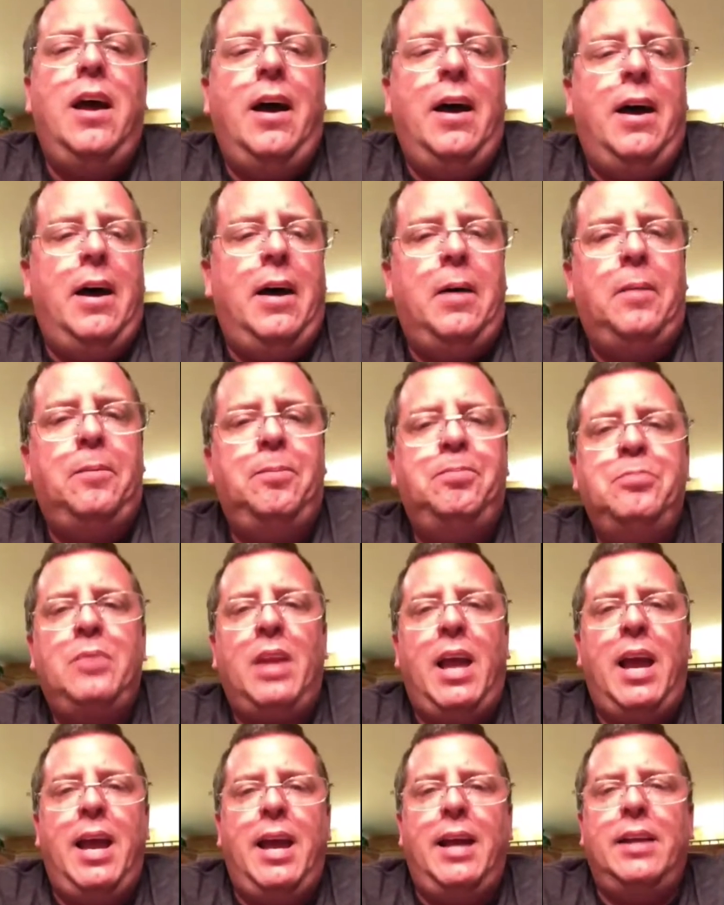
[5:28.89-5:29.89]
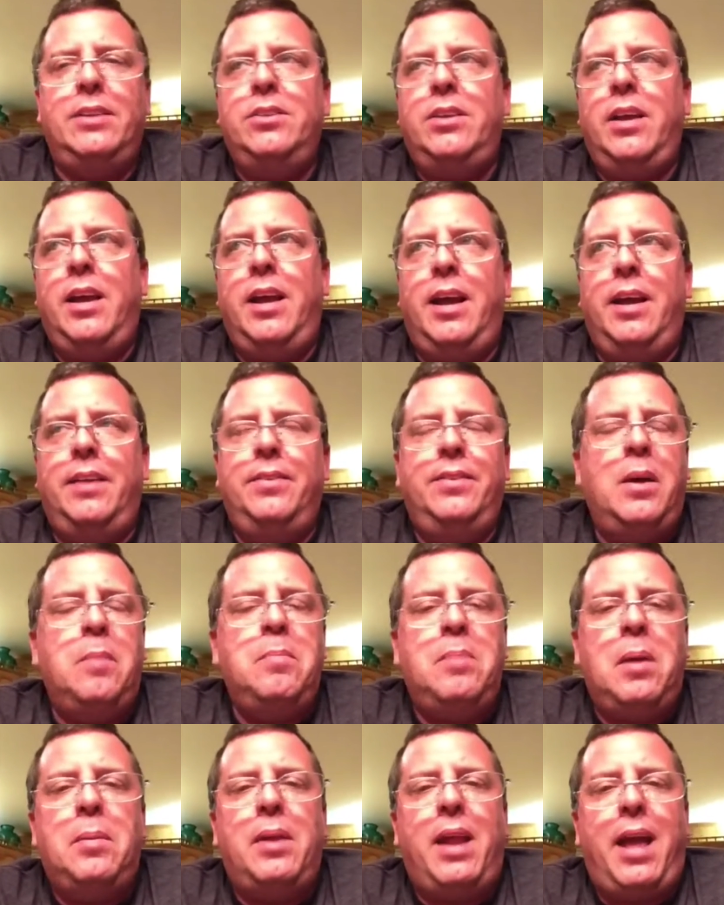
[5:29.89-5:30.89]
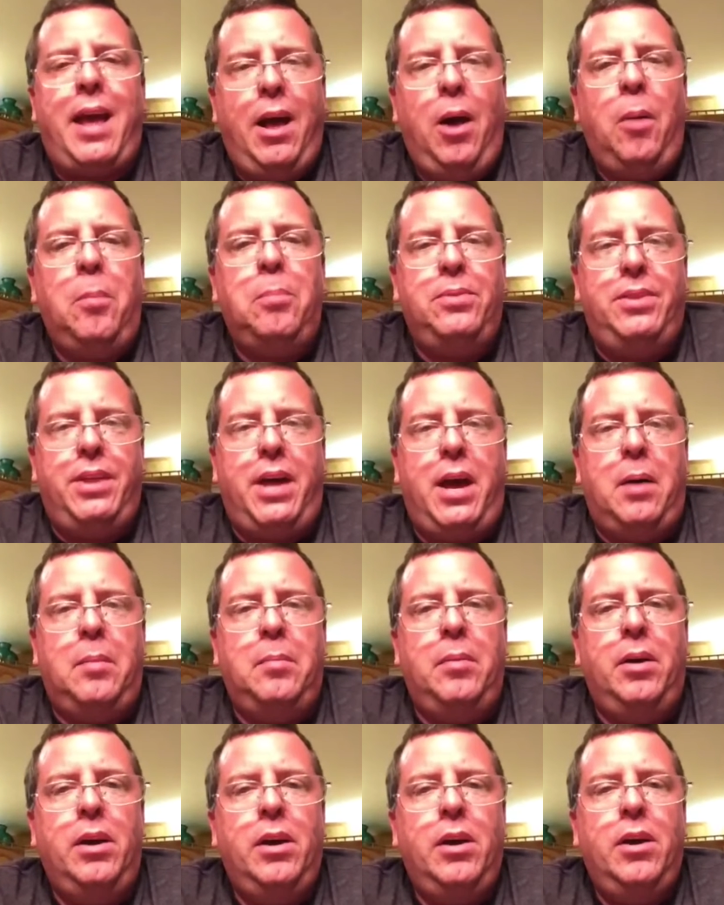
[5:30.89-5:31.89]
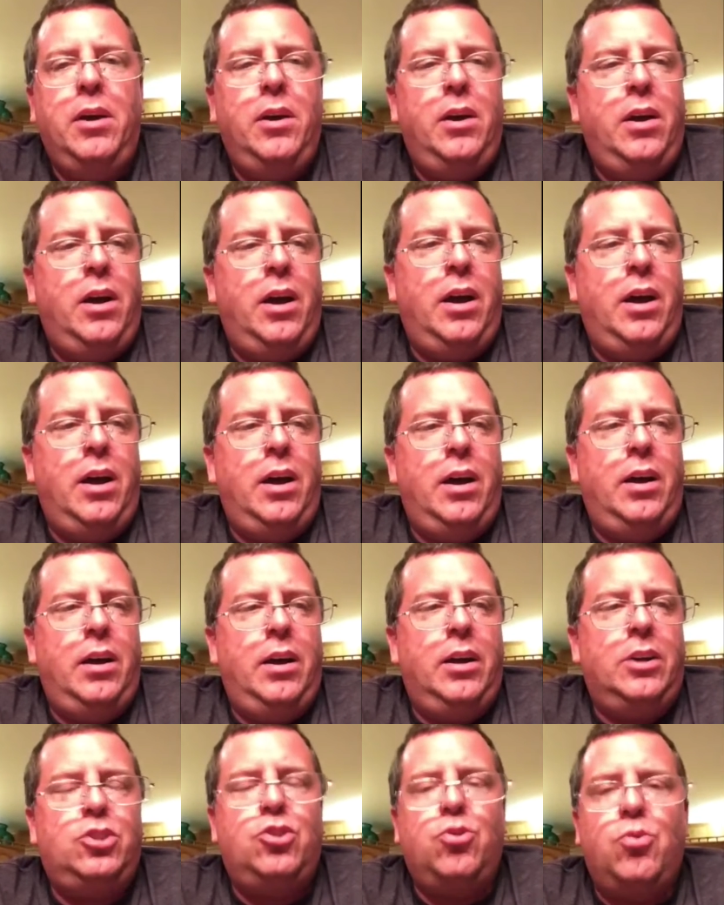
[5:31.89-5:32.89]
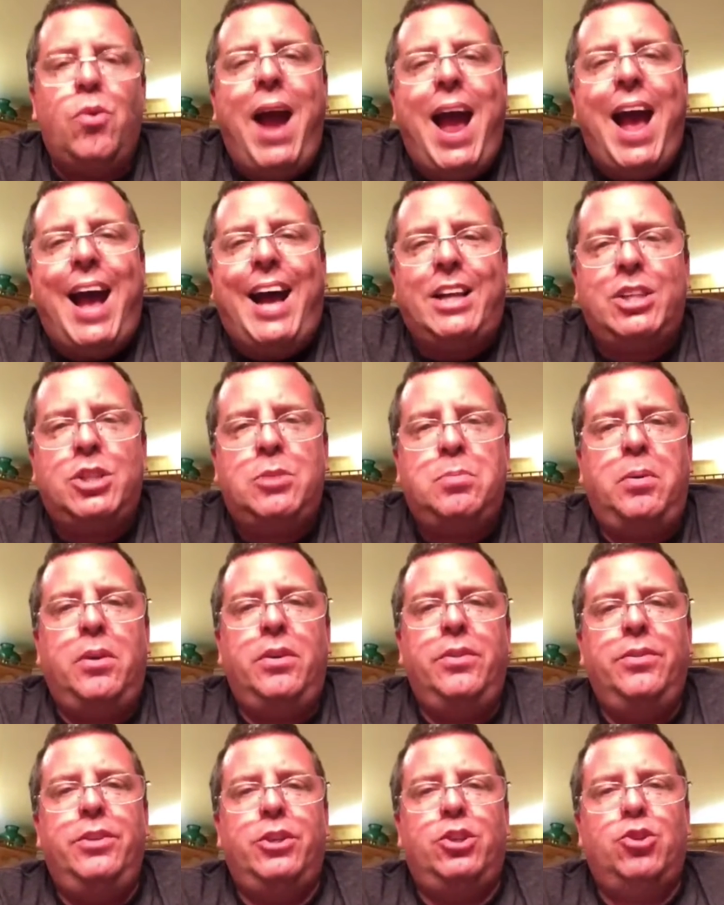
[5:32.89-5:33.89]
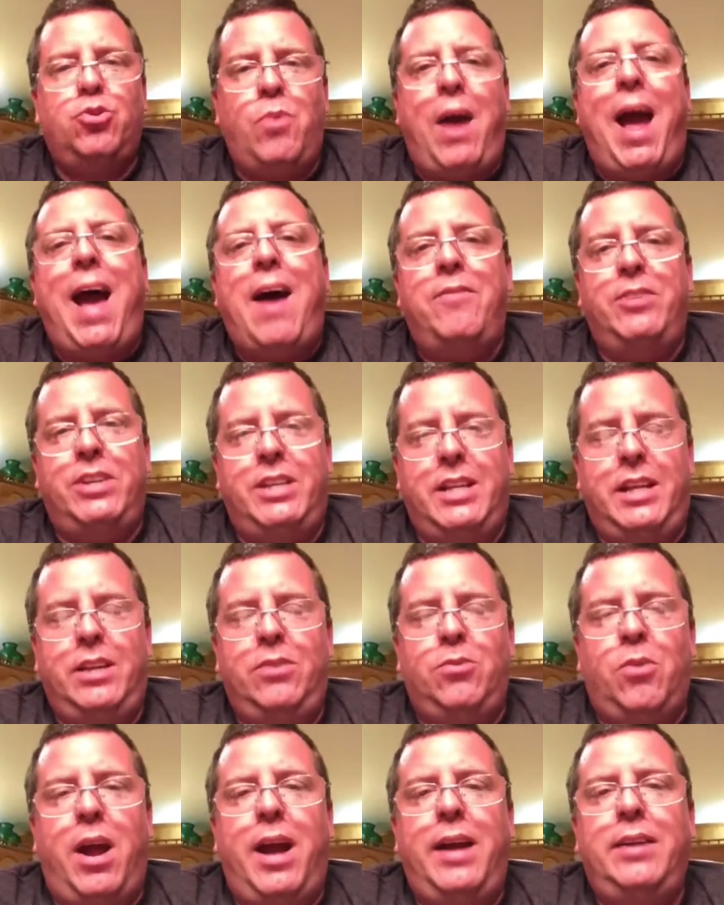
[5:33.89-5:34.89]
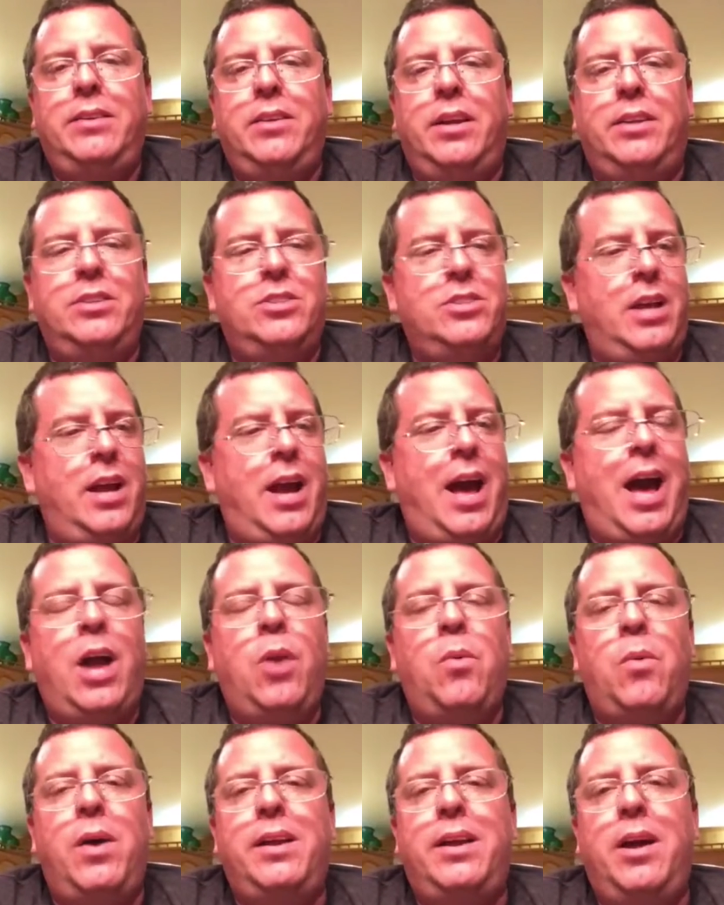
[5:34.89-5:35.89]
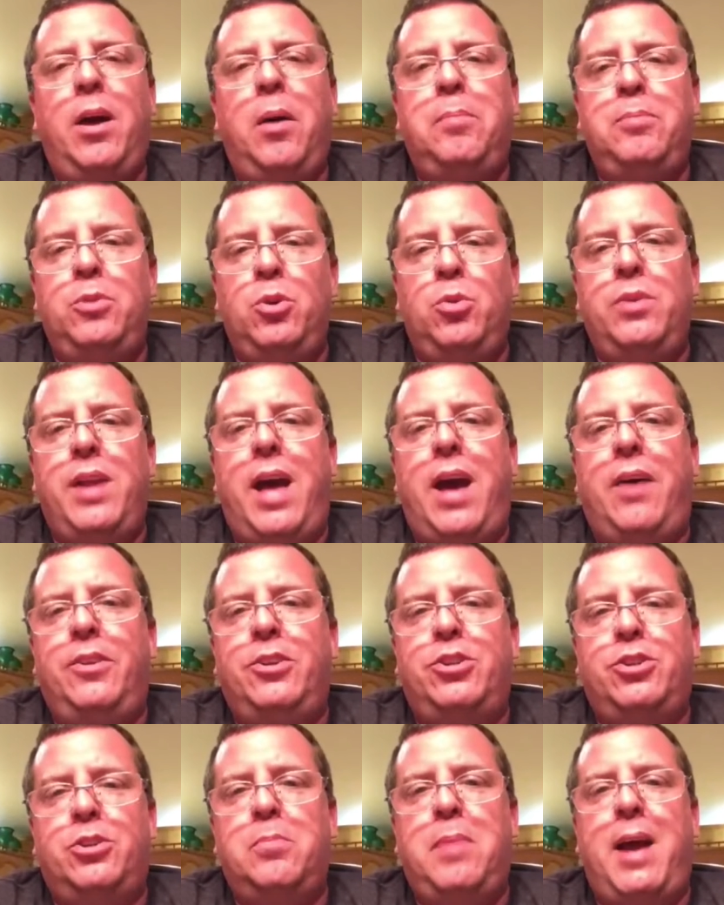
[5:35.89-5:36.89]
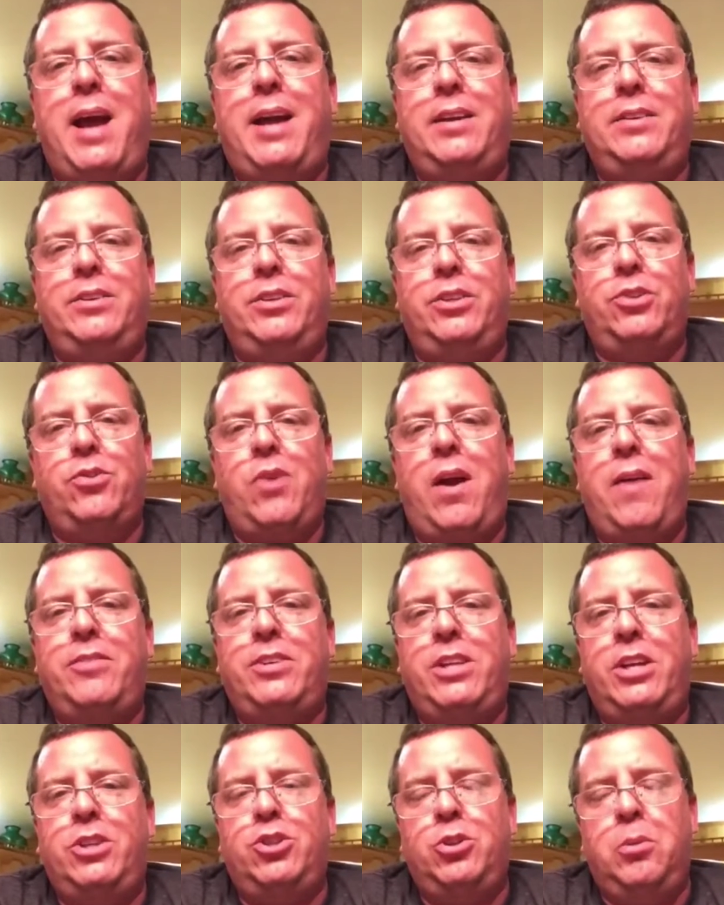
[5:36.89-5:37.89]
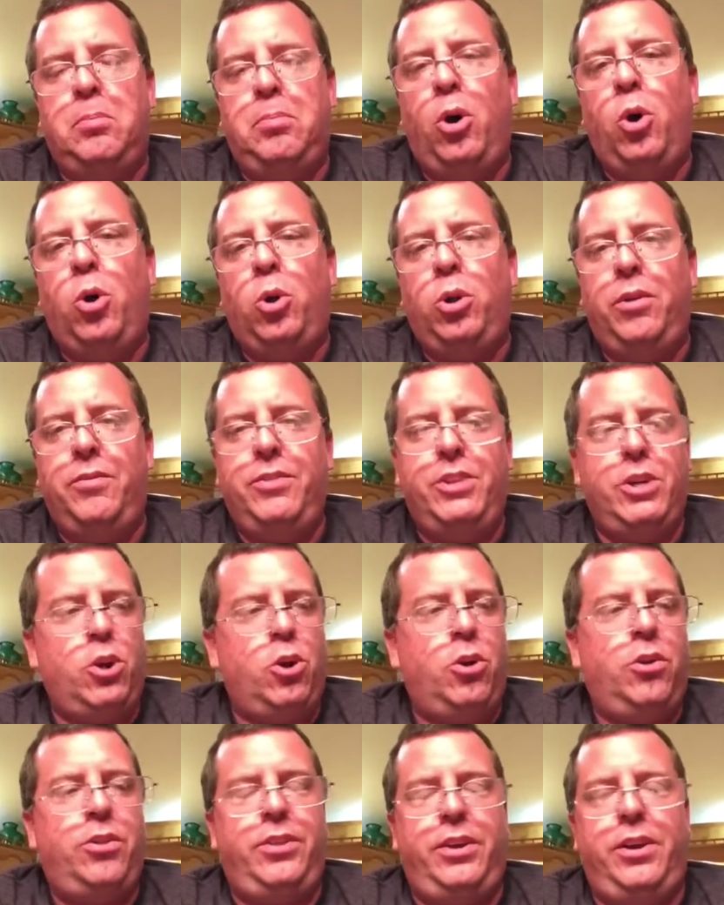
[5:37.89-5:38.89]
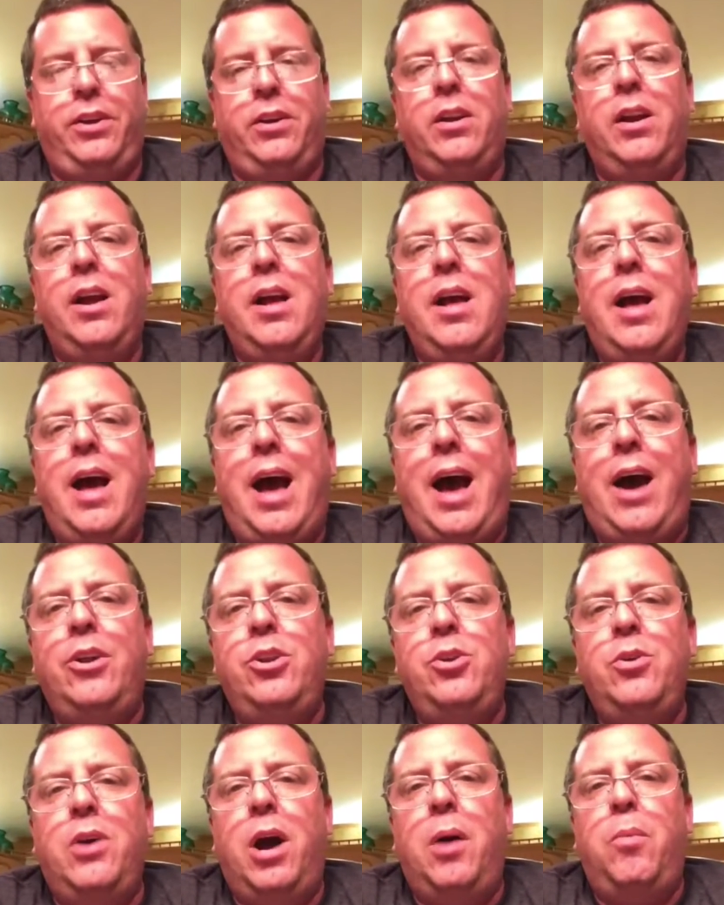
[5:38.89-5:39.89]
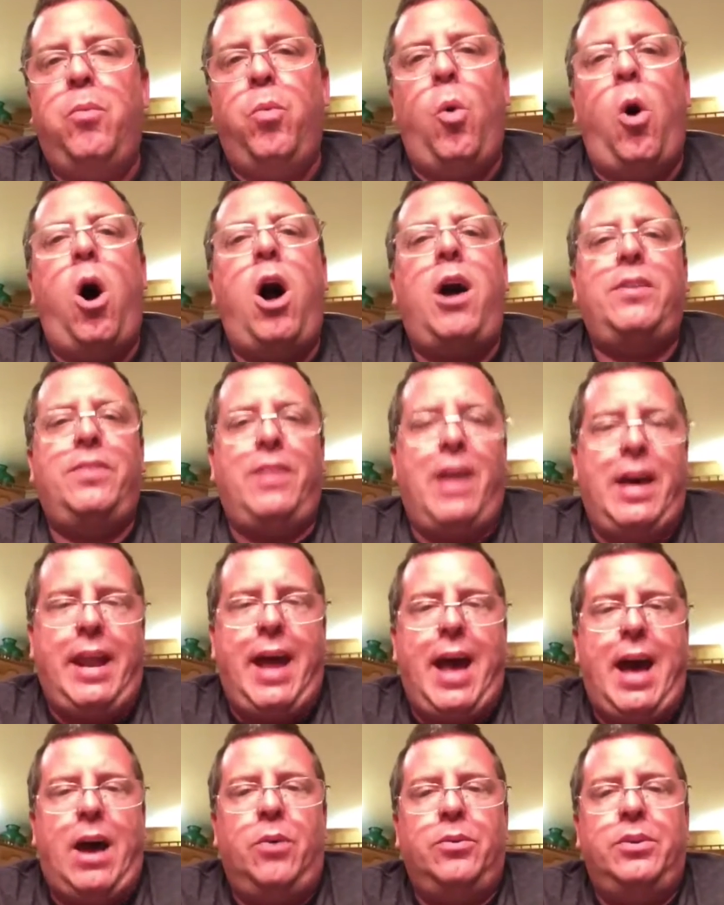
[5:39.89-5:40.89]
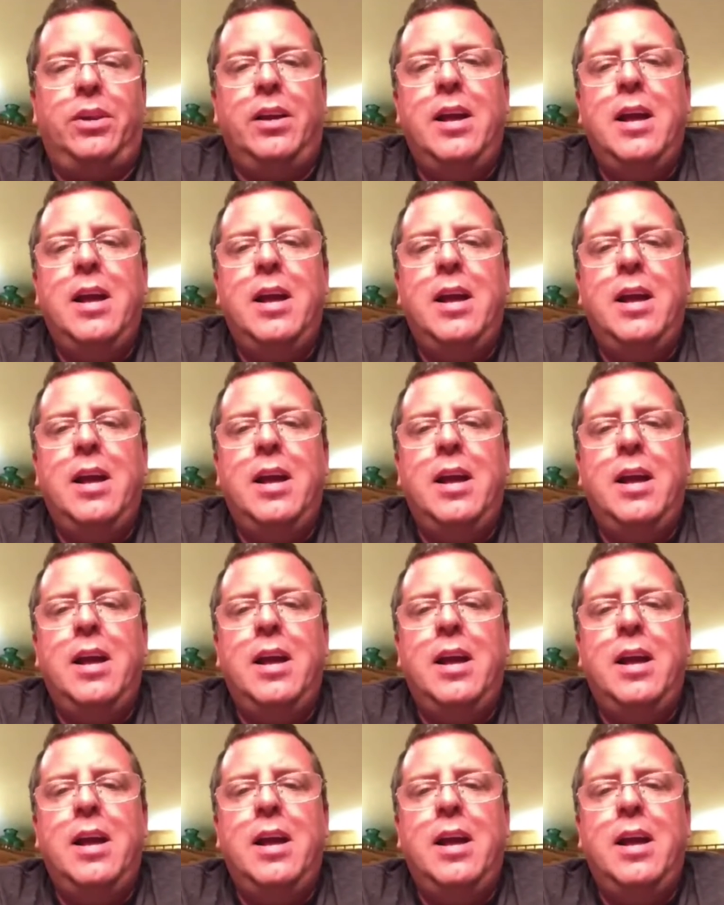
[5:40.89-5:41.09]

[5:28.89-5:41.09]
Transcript: And then be able to help them grasp the gravity, right? And say, how do I help you now that you're back into the gravitational pull of the earth here? How do you help walk that out?